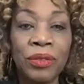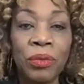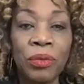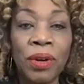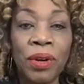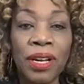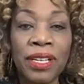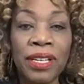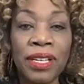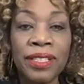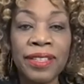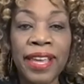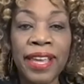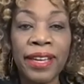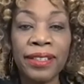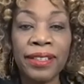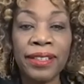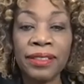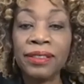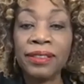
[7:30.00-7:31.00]
It was
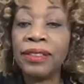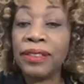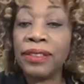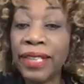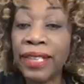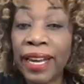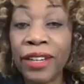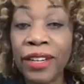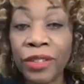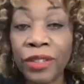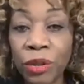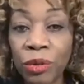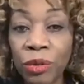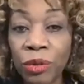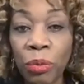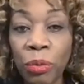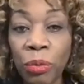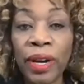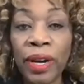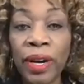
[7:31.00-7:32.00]
at a
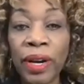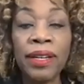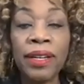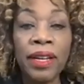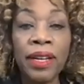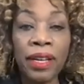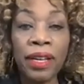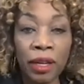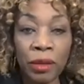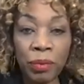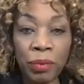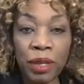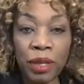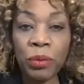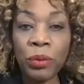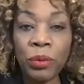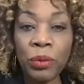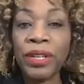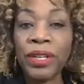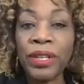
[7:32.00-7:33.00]
certain point,
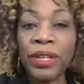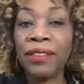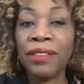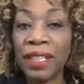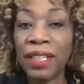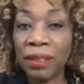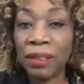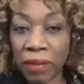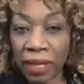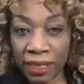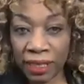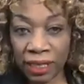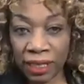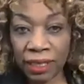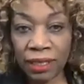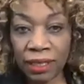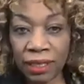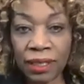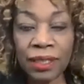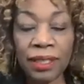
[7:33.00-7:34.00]
people were giving
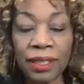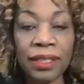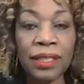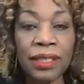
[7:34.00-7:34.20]
money